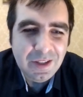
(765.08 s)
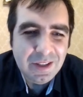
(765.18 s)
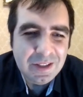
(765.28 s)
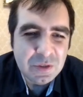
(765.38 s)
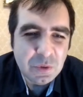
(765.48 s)

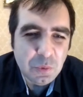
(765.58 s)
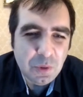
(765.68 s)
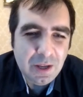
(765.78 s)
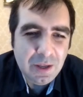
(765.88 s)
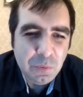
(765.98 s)
So
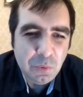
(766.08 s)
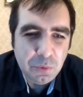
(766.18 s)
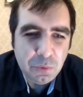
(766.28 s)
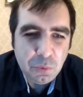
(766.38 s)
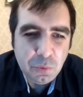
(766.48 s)
I
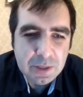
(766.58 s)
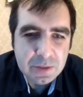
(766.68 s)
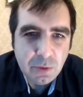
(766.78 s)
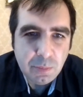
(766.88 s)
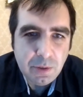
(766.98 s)
want to
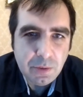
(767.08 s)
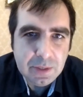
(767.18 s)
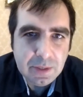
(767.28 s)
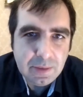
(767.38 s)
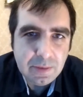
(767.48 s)
ask you about
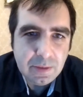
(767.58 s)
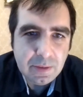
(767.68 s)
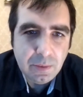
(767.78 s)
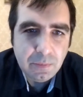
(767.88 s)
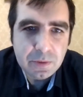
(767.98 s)
that.
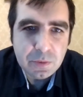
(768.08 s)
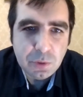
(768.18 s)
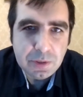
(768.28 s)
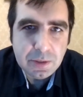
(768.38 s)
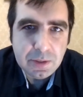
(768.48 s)
First,
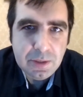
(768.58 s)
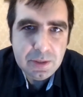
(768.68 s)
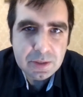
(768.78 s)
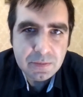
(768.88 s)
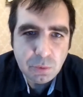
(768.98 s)
what are the
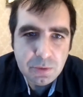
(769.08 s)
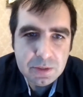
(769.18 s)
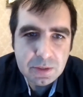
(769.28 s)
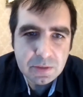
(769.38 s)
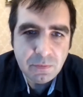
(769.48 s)
reasons for
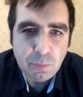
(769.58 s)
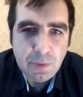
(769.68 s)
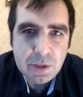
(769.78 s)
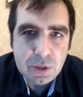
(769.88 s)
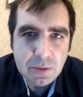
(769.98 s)
this
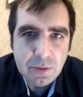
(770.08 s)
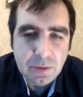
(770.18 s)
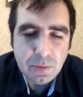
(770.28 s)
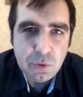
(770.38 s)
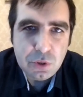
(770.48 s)
transformation,
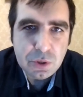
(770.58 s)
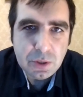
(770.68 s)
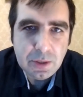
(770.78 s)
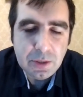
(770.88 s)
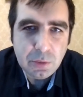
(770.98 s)
which
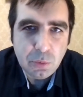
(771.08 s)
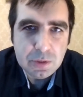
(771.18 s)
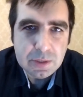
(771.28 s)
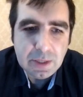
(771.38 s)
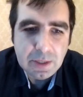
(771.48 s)
it
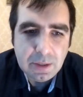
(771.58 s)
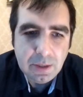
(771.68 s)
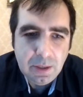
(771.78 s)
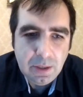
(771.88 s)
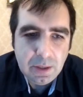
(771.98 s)
looks like
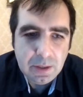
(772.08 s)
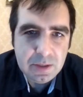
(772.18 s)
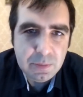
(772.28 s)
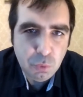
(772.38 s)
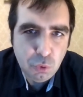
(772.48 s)

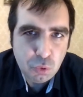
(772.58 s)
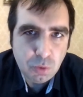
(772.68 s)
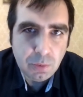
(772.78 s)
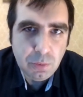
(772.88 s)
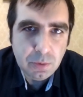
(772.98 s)
is
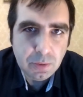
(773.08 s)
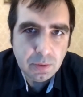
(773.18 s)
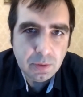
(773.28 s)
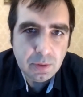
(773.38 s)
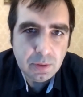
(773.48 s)
mutual?
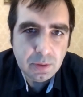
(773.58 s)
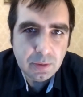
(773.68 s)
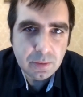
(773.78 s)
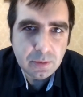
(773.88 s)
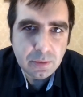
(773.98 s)

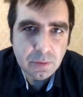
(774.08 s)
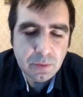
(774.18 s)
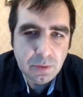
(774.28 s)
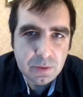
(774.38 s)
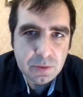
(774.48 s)

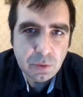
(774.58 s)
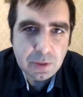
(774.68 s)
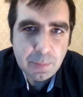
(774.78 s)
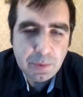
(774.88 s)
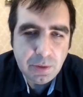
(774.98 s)
It's not
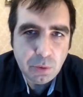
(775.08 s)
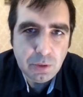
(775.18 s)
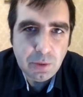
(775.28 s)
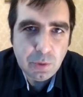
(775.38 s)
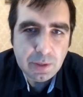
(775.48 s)
happening
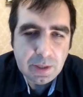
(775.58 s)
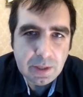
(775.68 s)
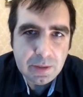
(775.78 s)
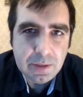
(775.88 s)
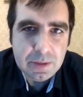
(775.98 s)
only in one
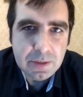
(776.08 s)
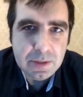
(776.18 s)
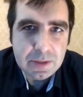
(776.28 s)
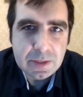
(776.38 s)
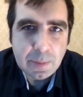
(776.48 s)
country,
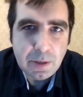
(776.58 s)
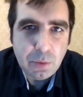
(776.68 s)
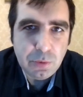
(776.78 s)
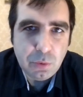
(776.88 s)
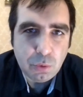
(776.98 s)
it's
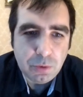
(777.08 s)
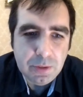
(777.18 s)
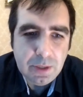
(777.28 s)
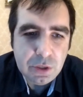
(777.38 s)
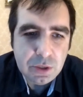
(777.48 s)
somehow in
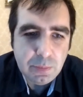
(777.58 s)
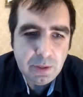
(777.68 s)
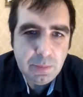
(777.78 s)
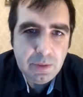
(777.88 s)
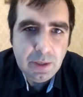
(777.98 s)
coordination
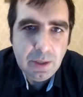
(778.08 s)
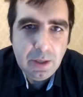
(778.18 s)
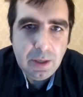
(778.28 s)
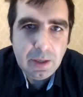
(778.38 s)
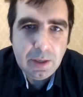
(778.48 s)
maybe.
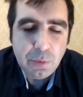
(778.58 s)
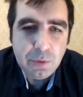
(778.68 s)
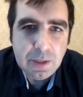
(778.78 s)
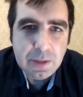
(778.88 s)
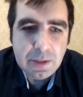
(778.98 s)
And
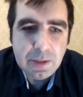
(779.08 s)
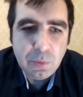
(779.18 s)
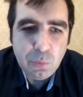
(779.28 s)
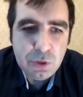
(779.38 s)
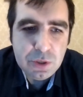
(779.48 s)
on the other
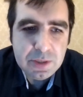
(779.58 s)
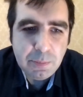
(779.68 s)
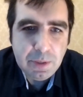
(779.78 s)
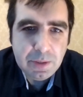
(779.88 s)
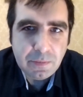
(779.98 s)
hand, which is the
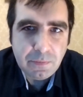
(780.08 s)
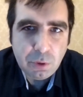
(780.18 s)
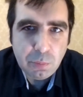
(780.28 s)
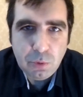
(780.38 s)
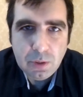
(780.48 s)
better
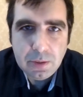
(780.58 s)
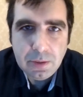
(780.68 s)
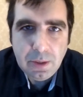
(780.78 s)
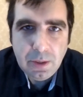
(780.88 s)
formula